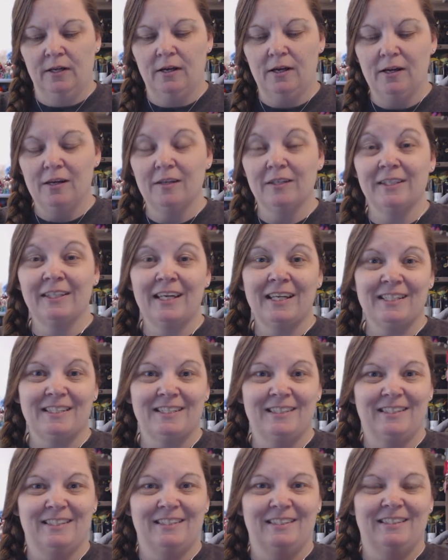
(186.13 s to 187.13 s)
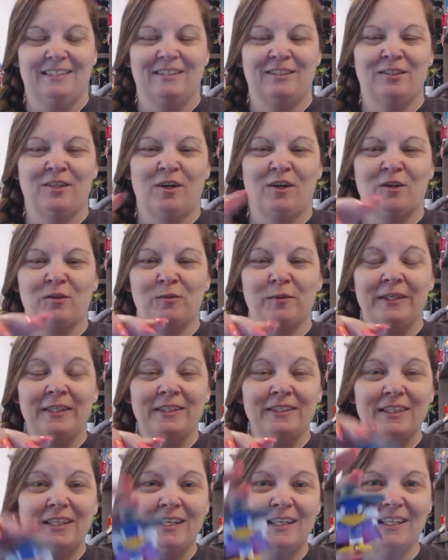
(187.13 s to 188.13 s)
Oh, yes!
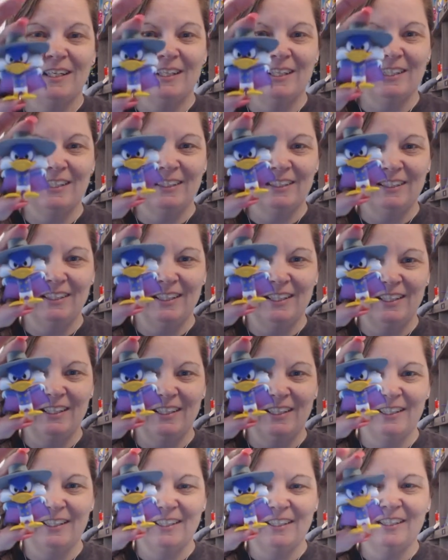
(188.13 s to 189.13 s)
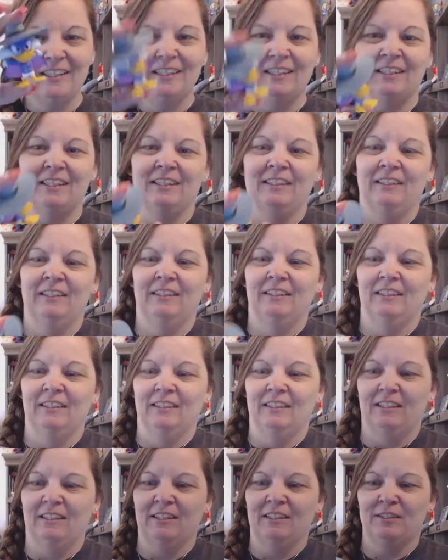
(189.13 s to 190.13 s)
Darkwing Duck! Yay!
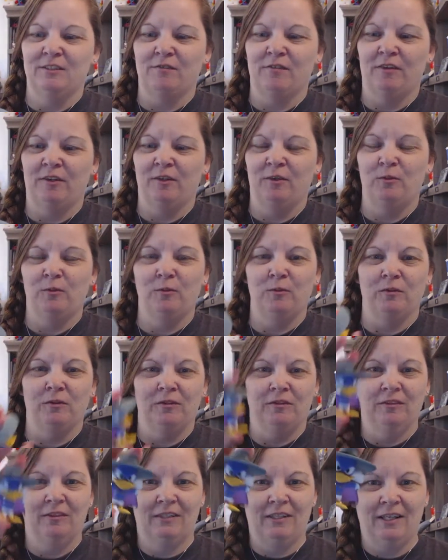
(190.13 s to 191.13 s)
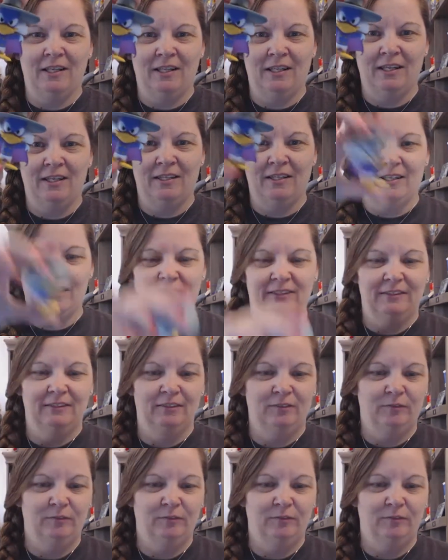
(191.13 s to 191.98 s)
That's very cool. I like that.